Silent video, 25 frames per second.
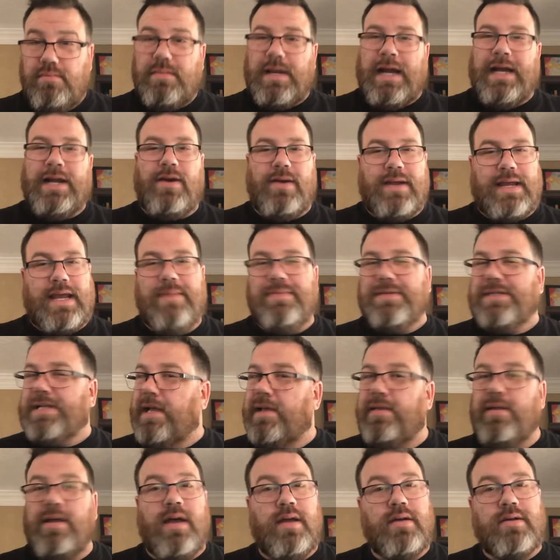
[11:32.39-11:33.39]
I know I keep
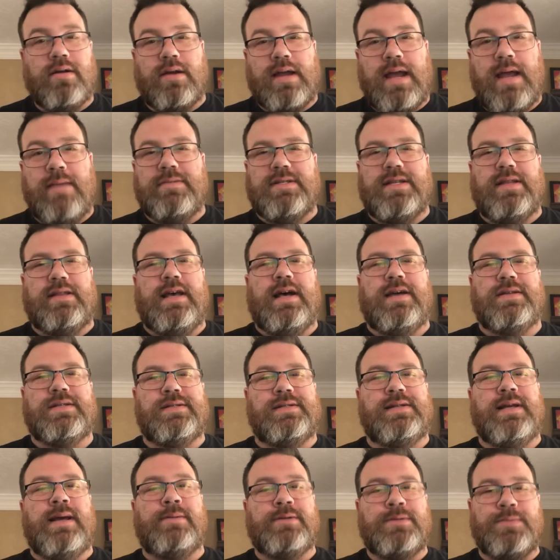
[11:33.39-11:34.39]
saying the Hunger Games
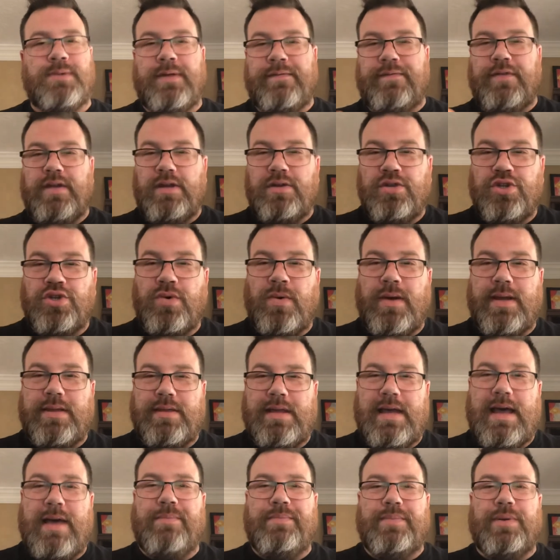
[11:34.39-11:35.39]
1,000 times, but if you enjoyed
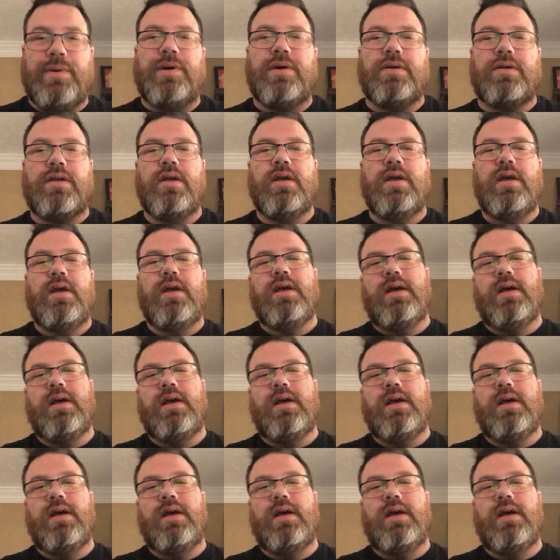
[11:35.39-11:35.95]
that book,